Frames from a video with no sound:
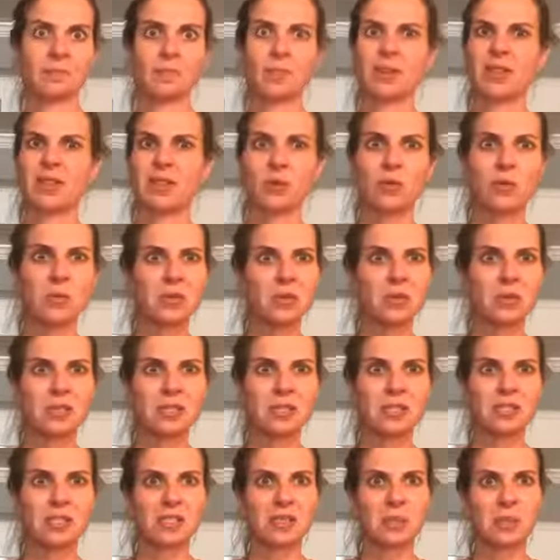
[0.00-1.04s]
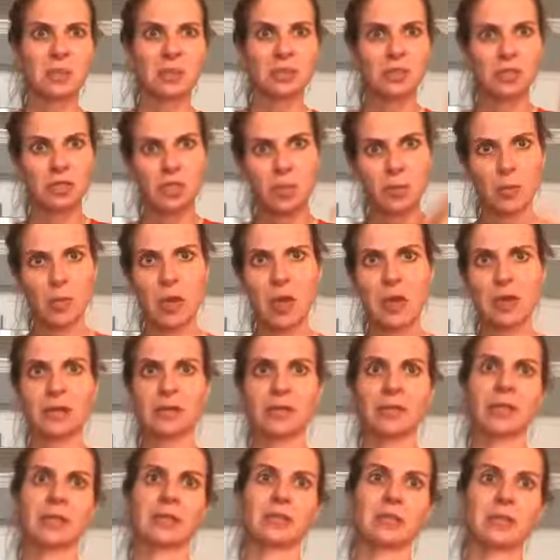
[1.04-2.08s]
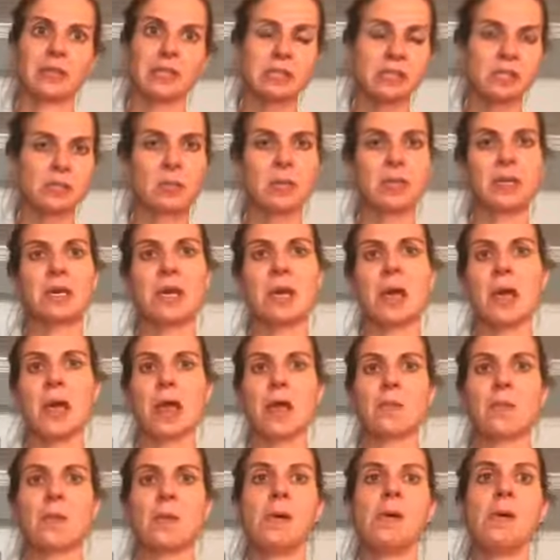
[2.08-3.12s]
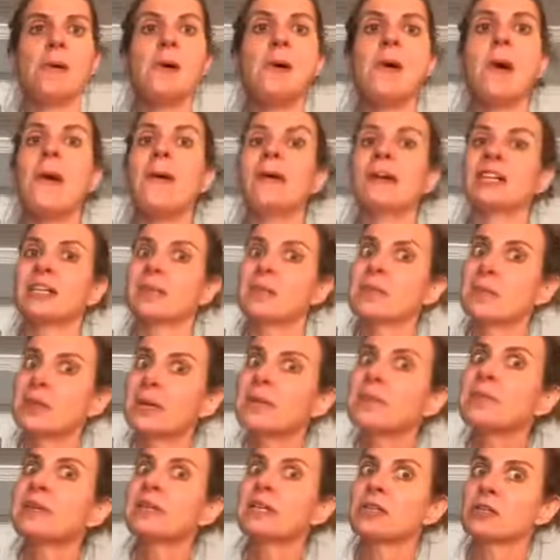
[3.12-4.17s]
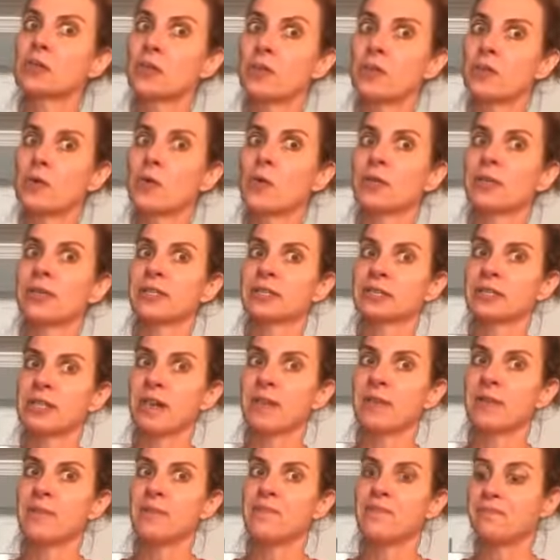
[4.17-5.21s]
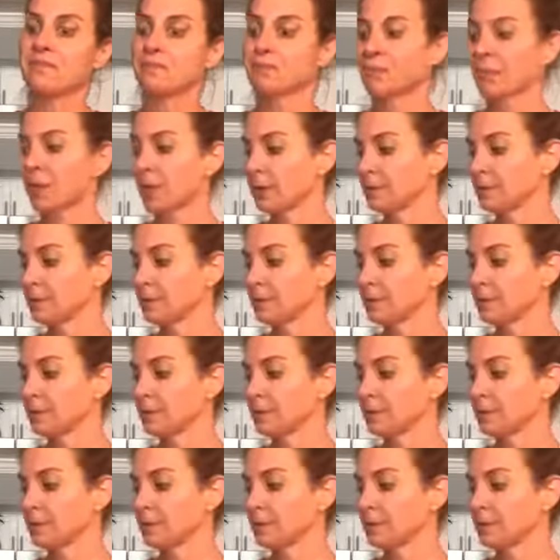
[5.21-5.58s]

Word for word: Am I the only one that calls it slug bug, slug bug, and like the license plate game? Mom, Keep in mind my kids are four and seven.